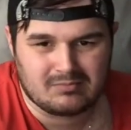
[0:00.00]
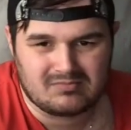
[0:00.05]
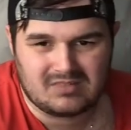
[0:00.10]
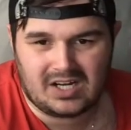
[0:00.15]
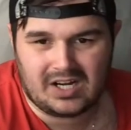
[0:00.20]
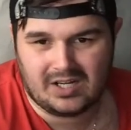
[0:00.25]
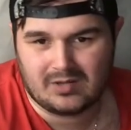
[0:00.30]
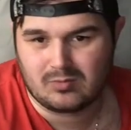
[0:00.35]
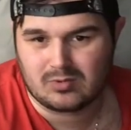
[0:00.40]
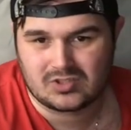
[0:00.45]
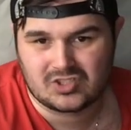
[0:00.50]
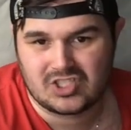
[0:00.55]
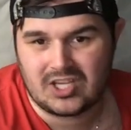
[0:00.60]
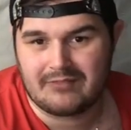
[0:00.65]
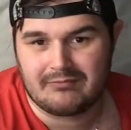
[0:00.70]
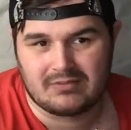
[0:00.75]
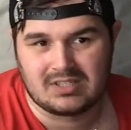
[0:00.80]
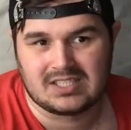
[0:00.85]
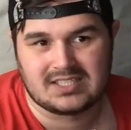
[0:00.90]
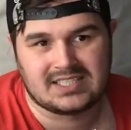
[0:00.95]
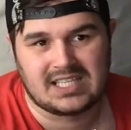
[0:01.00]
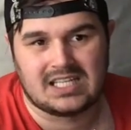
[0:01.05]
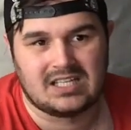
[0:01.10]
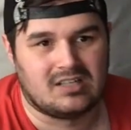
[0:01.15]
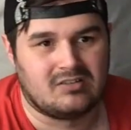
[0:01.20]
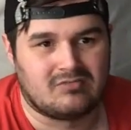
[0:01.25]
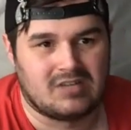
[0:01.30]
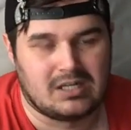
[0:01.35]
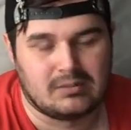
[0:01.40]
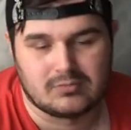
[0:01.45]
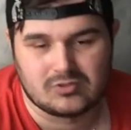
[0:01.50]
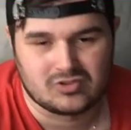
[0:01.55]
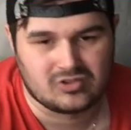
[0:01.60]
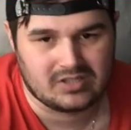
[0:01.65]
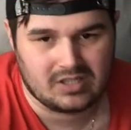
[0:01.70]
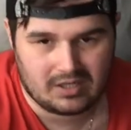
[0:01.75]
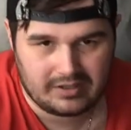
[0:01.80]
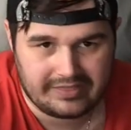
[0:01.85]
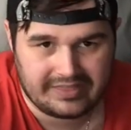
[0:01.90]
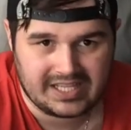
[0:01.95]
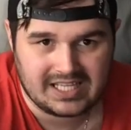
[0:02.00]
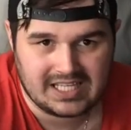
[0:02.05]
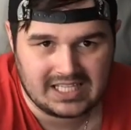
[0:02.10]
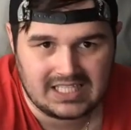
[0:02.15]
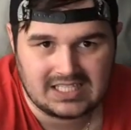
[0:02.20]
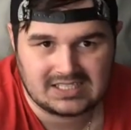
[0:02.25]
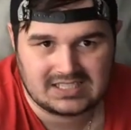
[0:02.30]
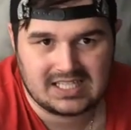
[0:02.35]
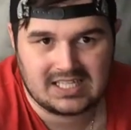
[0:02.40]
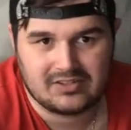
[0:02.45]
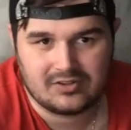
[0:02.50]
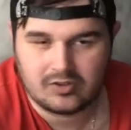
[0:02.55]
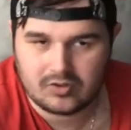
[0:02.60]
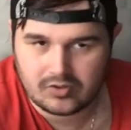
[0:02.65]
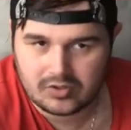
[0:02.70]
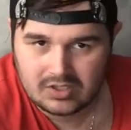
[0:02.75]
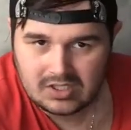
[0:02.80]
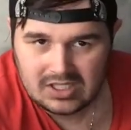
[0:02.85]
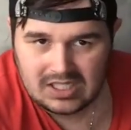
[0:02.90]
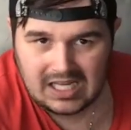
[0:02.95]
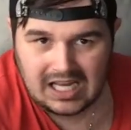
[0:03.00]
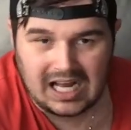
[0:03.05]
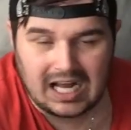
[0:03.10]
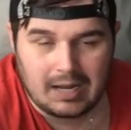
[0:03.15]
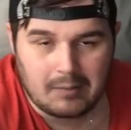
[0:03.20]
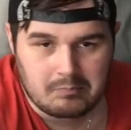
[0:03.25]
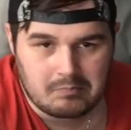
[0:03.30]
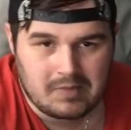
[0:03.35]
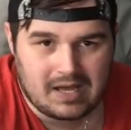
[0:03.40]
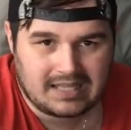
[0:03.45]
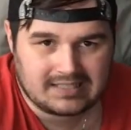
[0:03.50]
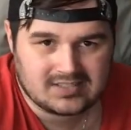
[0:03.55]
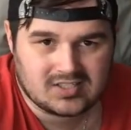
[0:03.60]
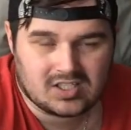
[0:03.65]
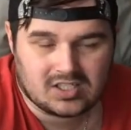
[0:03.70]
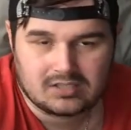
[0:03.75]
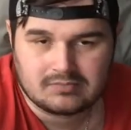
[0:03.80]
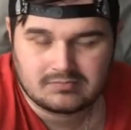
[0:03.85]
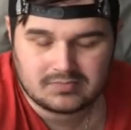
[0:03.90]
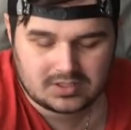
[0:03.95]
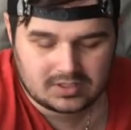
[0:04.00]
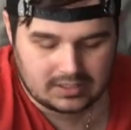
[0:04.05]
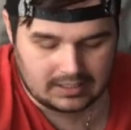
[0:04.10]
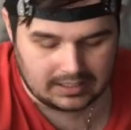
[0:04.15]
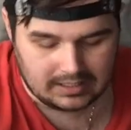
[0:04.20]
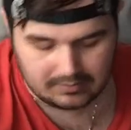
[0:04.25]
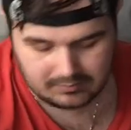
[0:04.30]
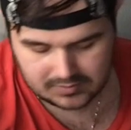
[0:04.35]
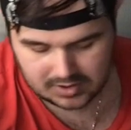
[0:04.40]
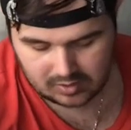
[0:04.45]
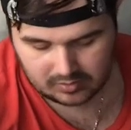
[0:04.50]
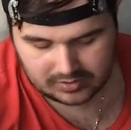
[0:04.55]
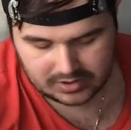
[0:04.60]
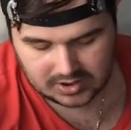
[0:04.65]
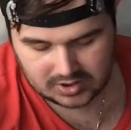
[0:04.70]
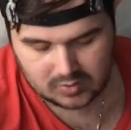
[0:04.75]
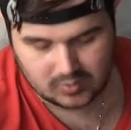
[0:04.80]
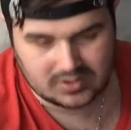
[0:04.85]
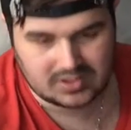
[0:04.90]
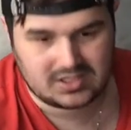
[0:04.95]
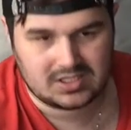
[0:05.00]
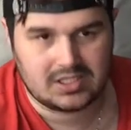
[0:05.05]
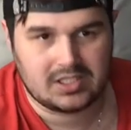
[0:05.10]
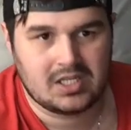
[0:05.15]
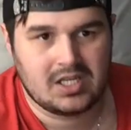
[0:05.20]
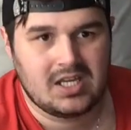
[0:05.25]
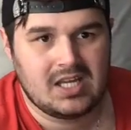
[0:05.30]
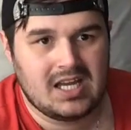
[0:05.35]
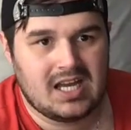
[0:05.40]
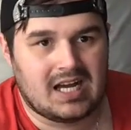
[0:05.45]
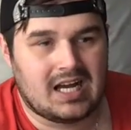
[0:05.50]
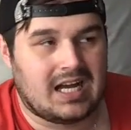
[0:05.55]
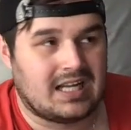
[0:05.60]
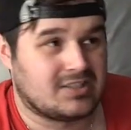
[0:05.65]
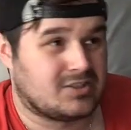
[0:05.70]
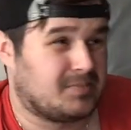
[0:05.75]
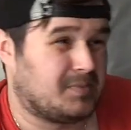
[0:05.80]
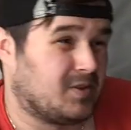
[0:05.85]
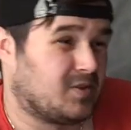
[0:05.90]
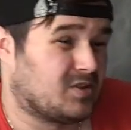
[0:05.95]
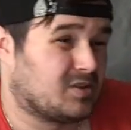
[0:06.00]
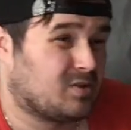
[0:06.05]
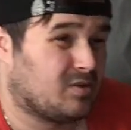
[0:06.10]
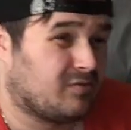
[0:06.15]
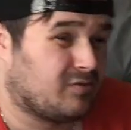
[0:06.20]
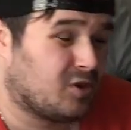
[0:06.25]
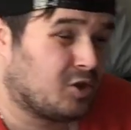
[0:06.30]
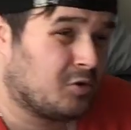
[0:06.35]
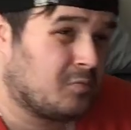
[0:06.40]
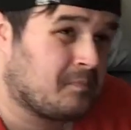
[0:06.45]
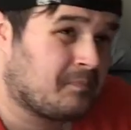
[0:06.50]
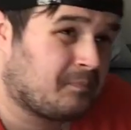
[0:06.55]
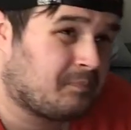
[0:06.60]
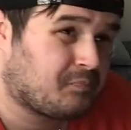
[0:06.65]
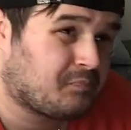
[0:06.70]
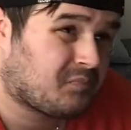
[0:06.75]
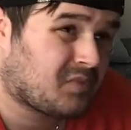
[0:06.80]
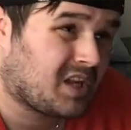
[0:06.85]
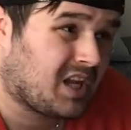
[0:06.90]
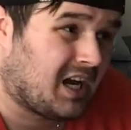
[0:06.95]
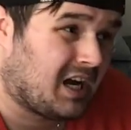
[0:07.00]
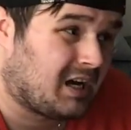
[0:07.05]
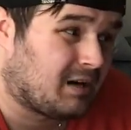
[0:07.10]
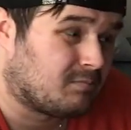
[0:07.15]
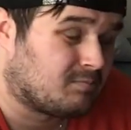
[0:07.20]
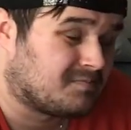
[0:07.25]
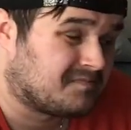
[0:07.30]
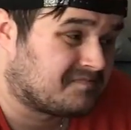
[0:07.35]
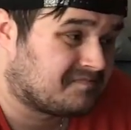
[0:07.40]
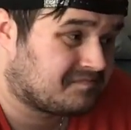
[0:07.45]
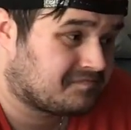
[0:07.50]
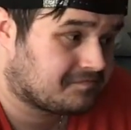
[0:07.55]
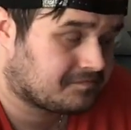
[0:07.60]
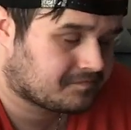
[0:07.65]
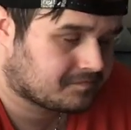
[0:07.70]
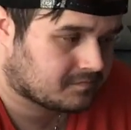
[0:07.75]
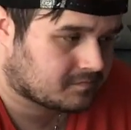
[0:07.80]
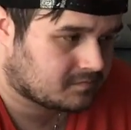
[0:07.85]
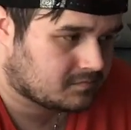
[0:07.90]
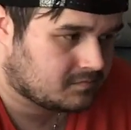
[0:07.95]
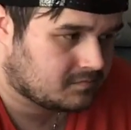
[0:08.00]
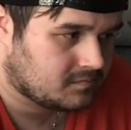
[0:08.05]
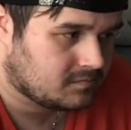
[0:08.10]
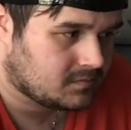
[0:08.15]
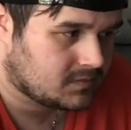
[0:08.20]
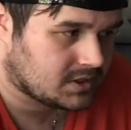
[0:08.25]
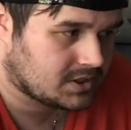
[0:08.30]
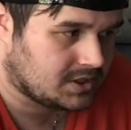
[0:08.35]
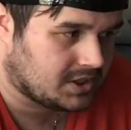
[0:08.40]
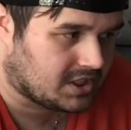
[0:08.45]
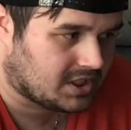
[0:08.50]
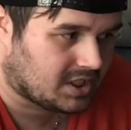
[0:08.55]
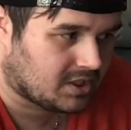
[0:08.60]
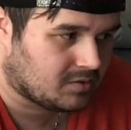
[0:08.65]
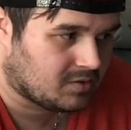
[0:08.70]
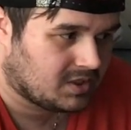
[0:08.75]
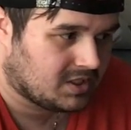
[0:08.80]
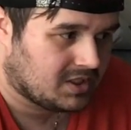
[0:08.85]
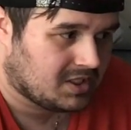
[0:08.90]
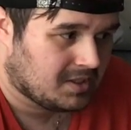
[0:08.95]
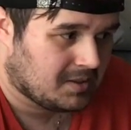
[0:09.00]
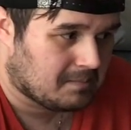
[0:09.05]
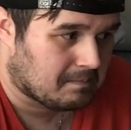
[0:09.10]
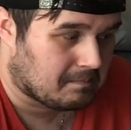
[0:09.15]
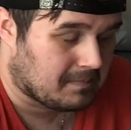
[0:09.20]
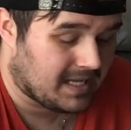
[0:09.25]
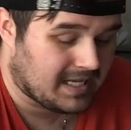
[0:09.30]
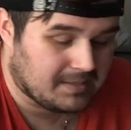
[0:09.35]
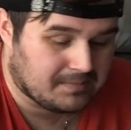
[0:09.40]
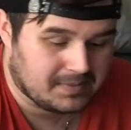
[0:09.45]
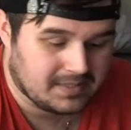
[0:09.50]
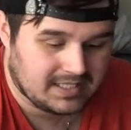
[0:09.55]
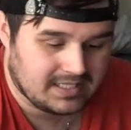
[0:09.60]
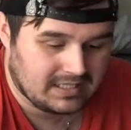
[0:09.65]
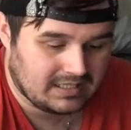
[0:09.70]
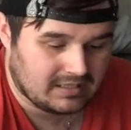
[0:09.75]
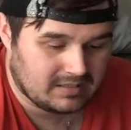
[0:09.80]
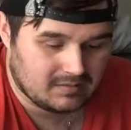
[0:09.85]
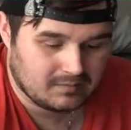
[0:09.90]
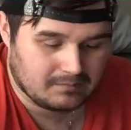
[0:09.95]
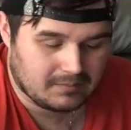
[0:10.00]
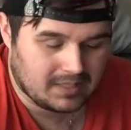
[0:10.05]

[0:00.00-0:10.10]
I would generally say like Real Madrid. I think he is that good at times. Don't get it twisted. And to be honest with you, um, you know, maybe